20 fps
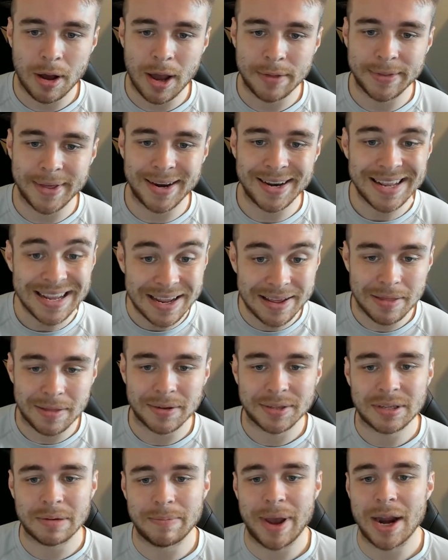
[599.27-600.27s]
and then either
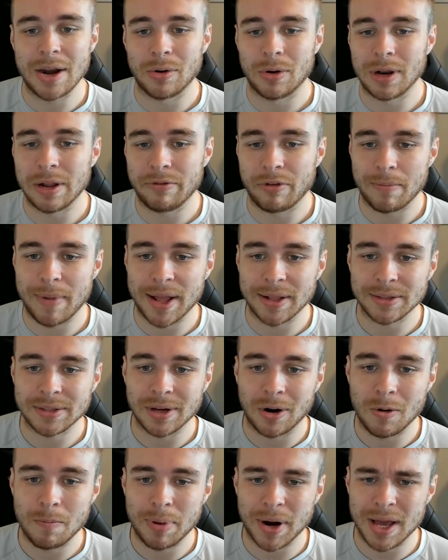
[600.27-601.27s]
Semedo or
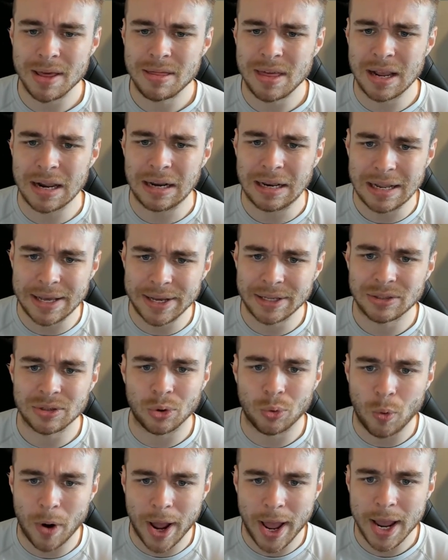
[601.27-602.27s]
Livramento. But I think Leeds
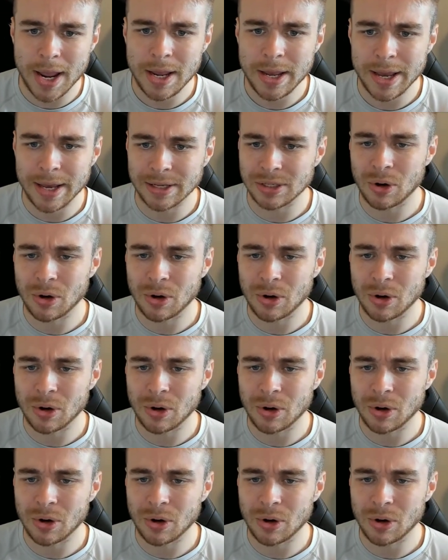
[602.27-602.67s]
away is